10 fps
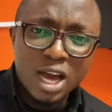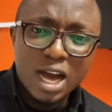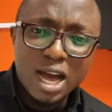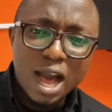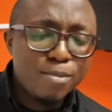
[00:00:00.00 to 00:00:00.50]

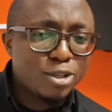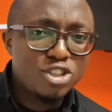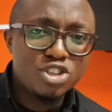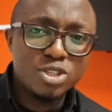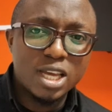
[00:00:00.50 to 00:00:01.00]
How much
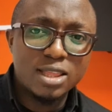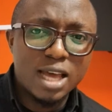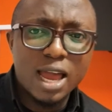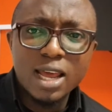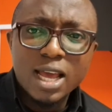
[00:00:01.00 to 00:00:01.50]
did you get
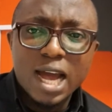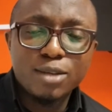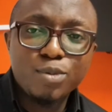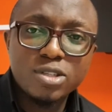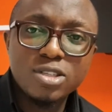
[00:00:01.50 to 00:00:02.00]
that? And
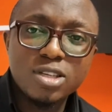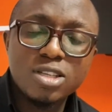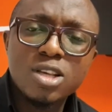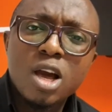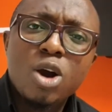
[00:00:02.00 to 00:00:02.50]
the person
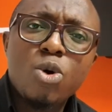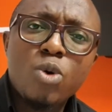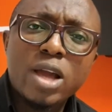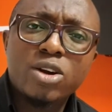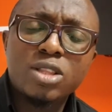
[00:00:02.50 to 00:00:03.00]
says, oh,
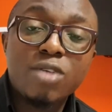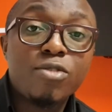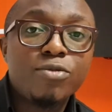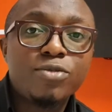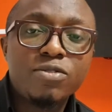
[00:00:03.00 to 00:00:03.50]
I got that
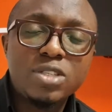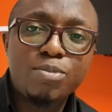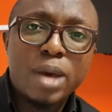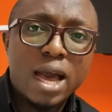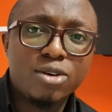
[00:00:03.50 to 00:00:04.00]
for
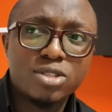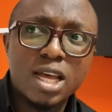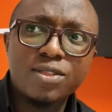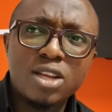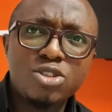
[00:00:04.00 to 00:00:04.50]
£50.
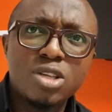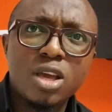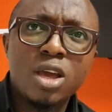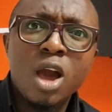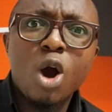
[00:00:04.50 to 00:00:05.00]
And then you
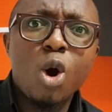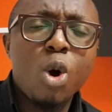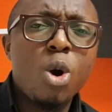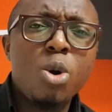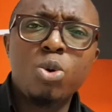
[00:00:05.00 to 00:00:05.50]
say,
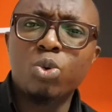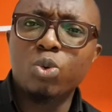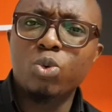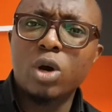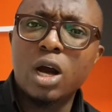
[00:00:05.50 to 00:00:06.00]

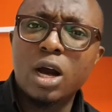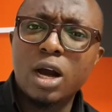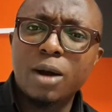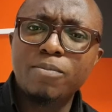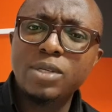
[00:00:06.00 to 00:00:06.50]
oh,
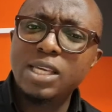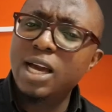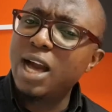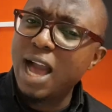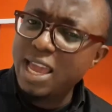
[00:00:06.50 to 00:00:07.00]

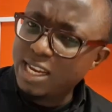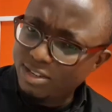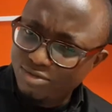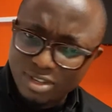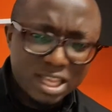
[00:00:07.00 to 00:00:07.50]
I
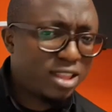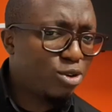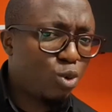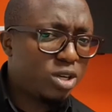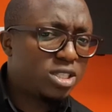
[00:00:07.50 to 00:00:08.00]
agree that the
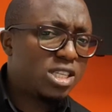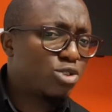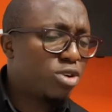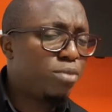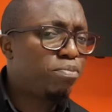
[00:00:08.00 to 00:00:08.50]
quality is
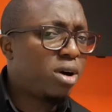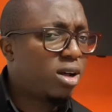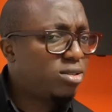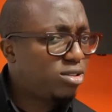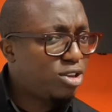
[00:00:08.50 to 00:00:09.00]
great,
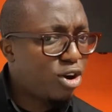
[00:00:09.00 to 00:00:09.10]
but